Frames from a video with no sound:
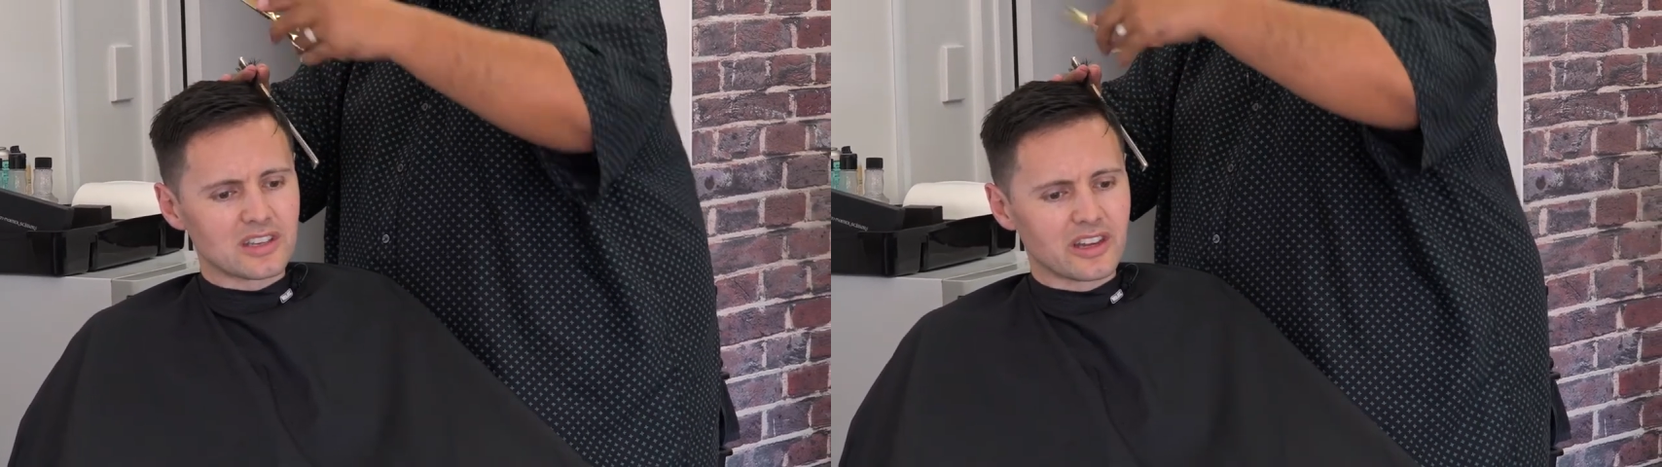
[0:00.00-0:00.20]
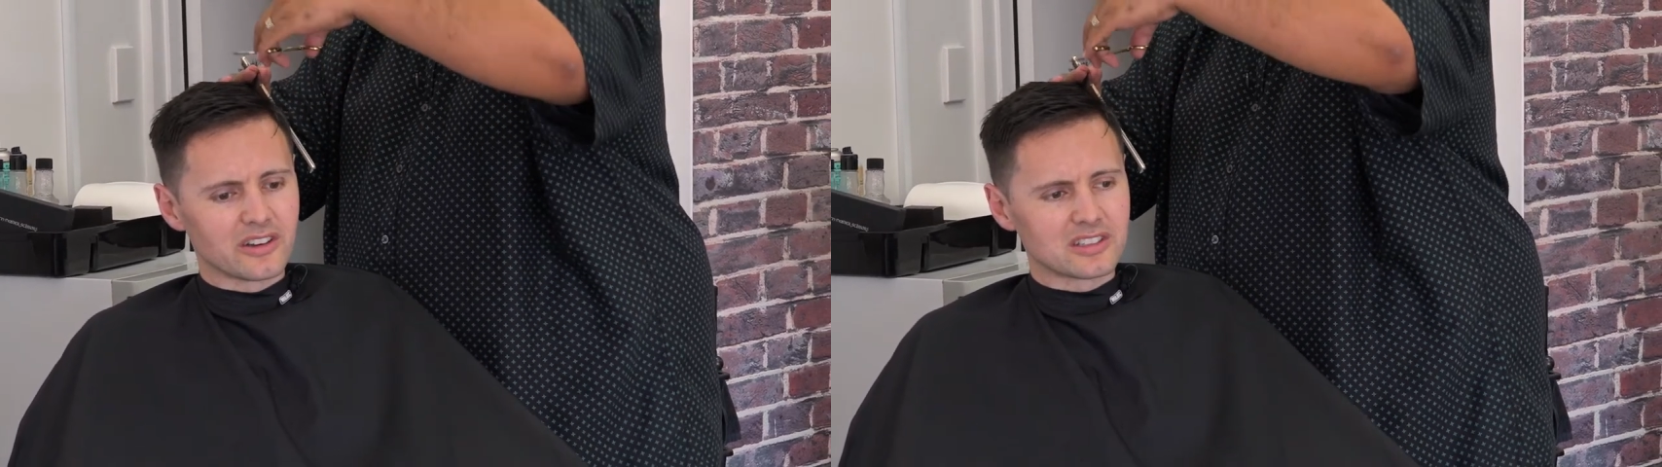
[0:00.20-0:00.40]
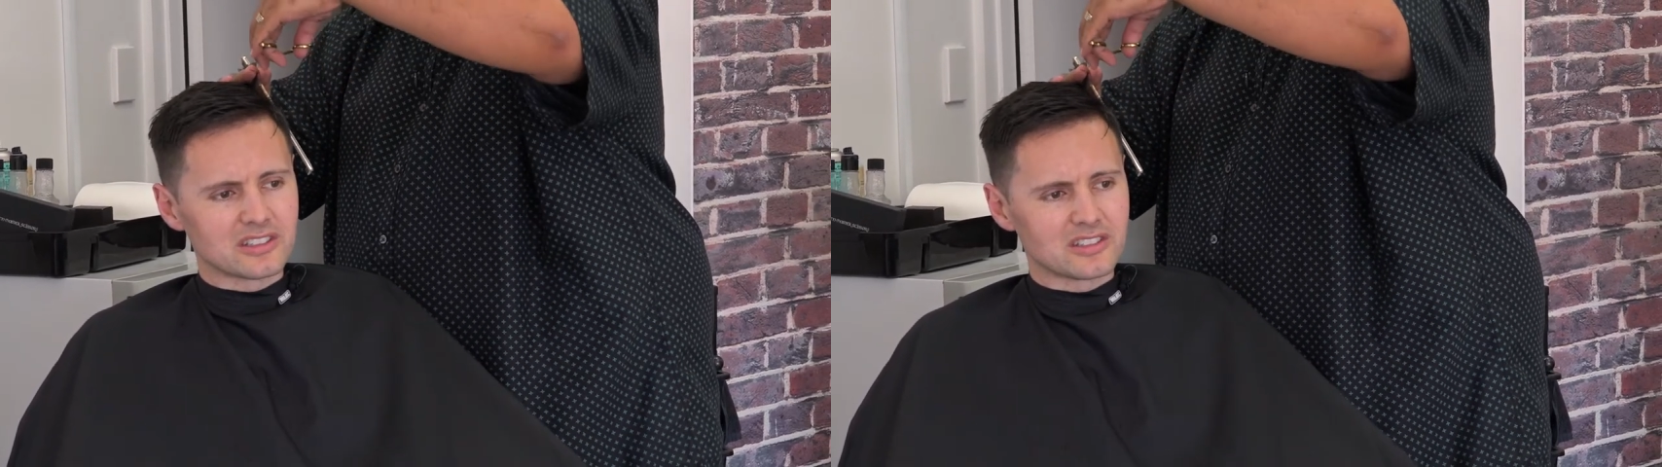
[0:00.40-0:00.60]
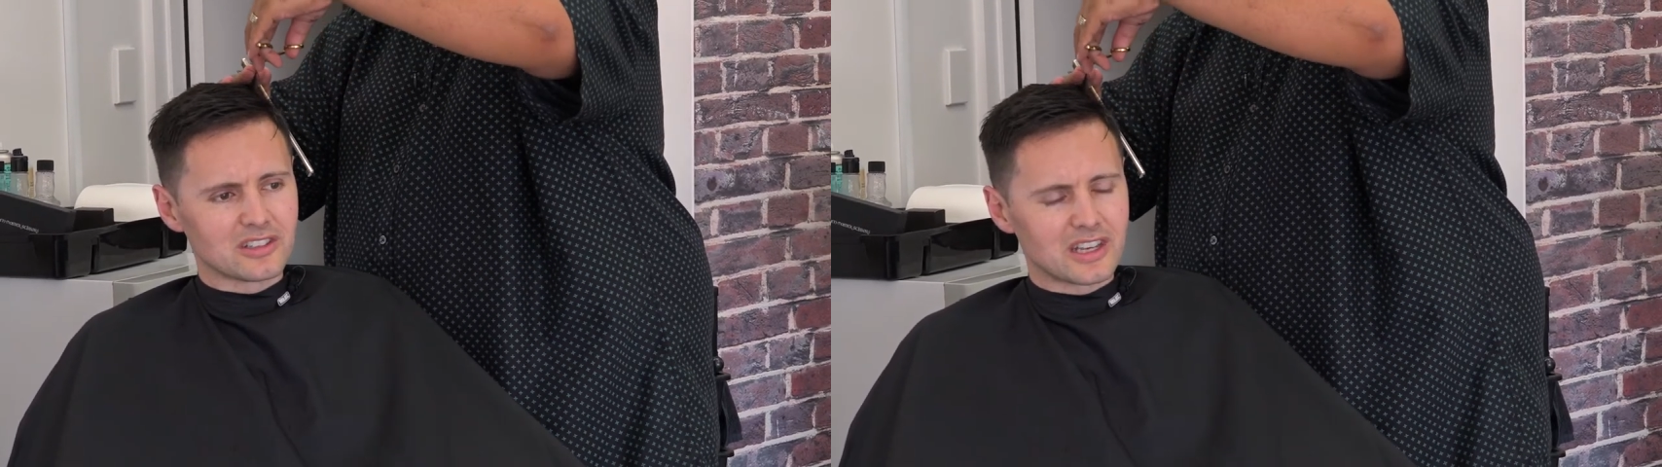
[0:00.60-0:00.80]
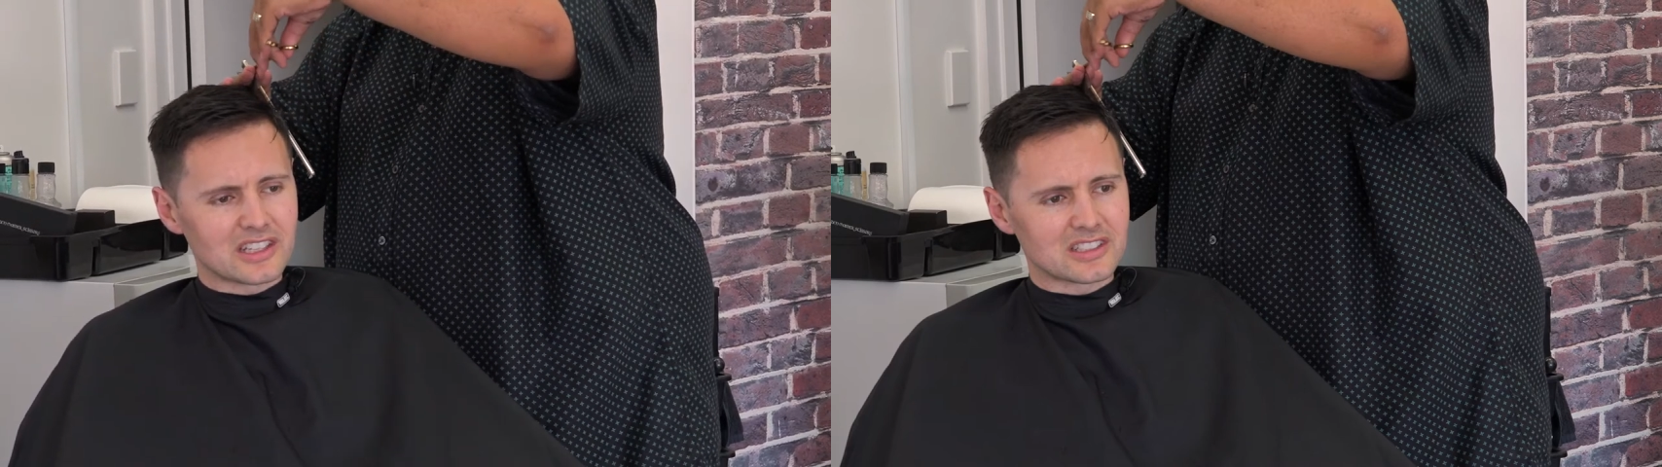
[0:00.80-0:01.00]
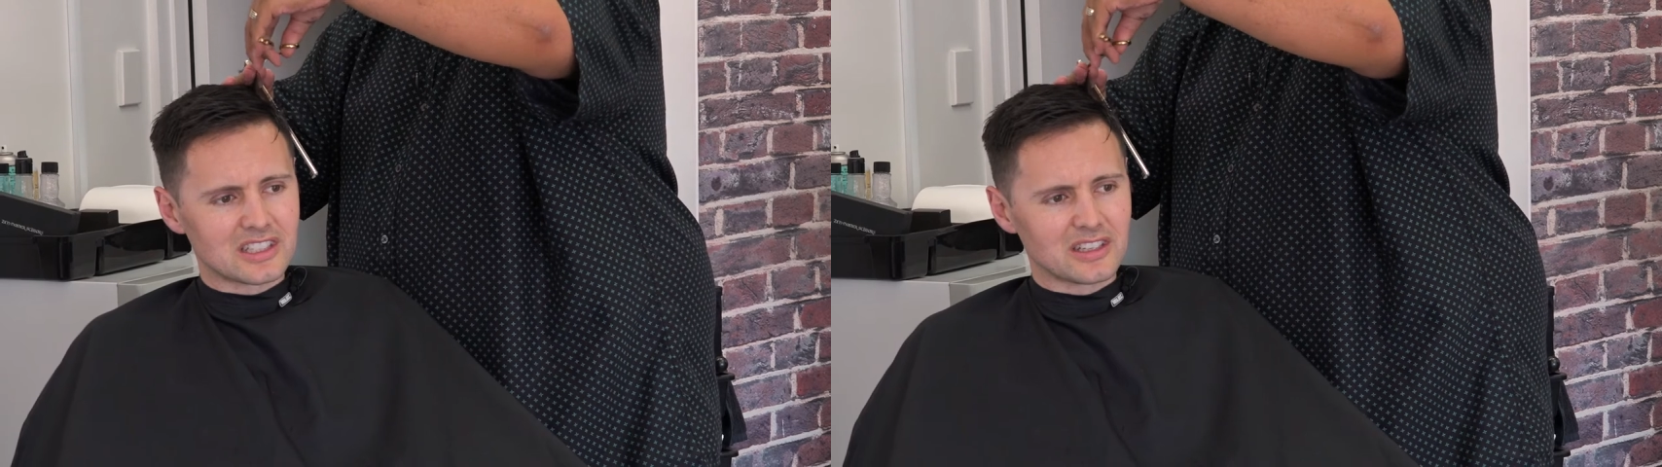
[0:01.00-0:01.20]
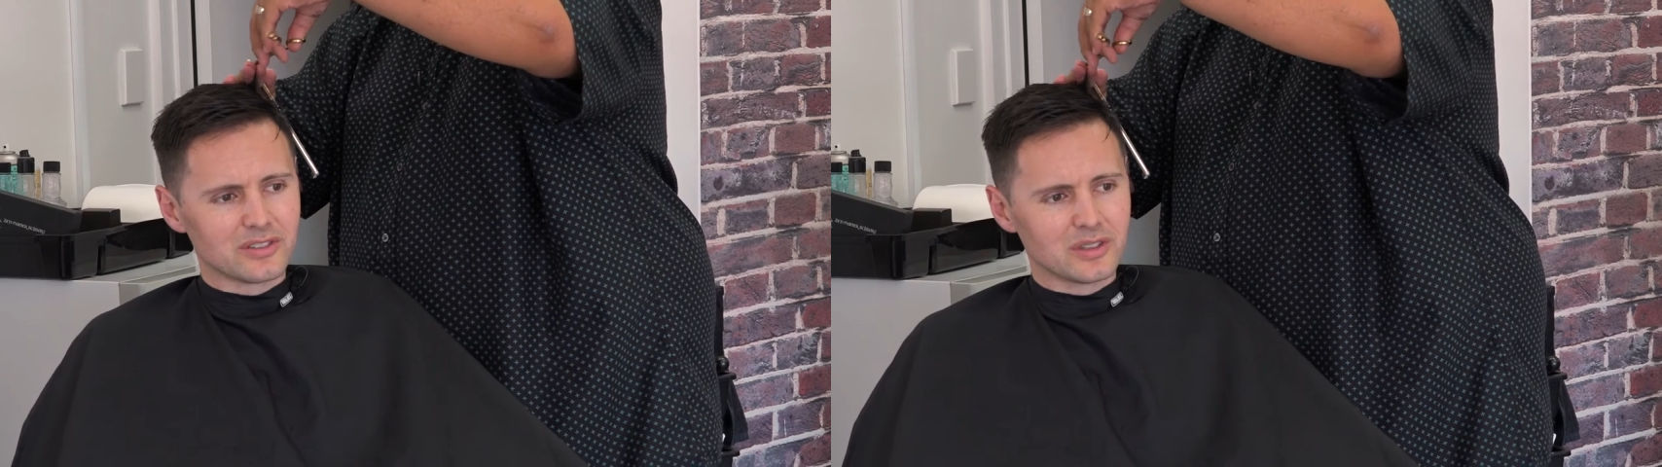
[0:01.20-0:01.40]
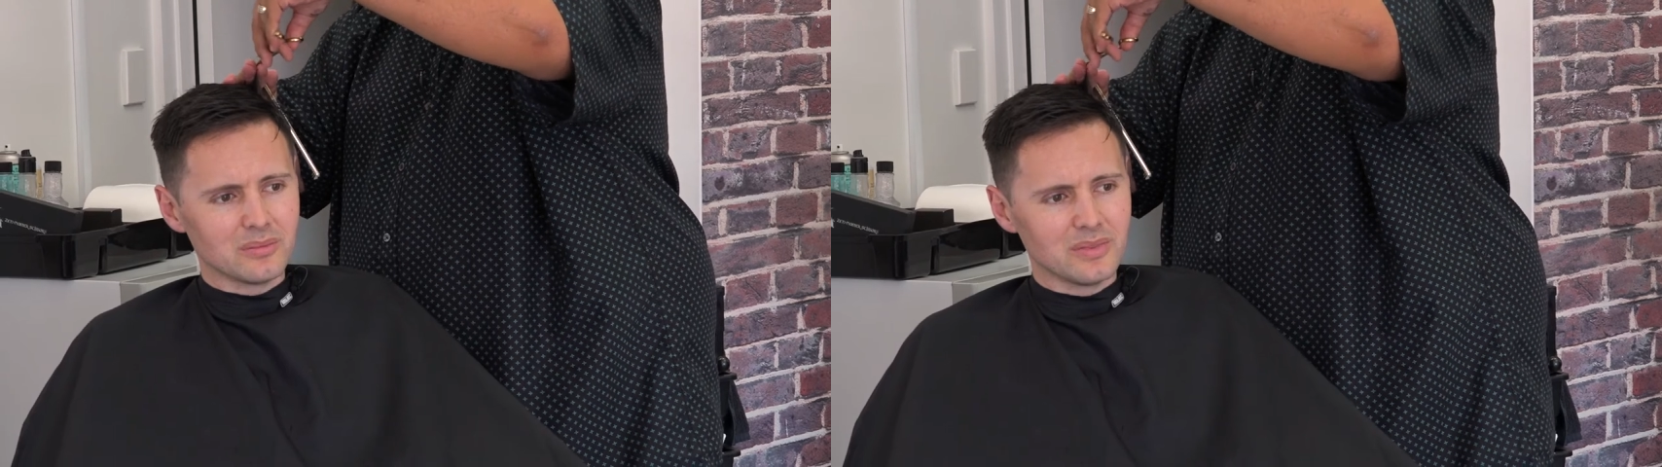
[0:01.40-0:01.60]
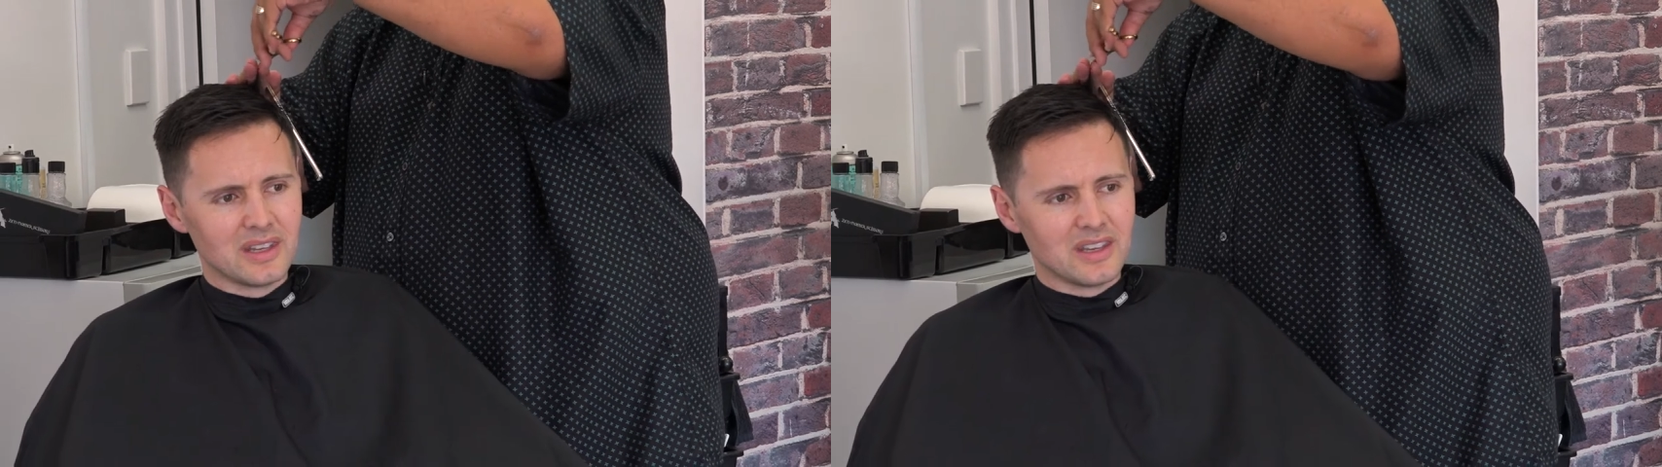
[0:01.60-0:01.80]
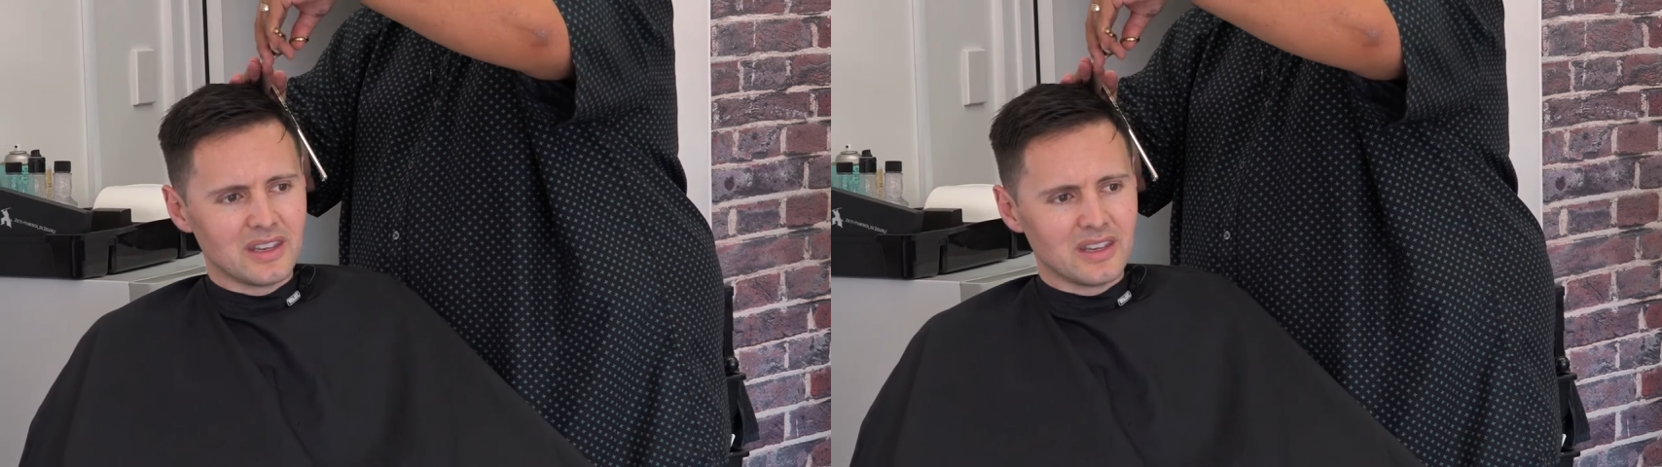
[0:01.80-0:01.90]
inheritance you could actually give them.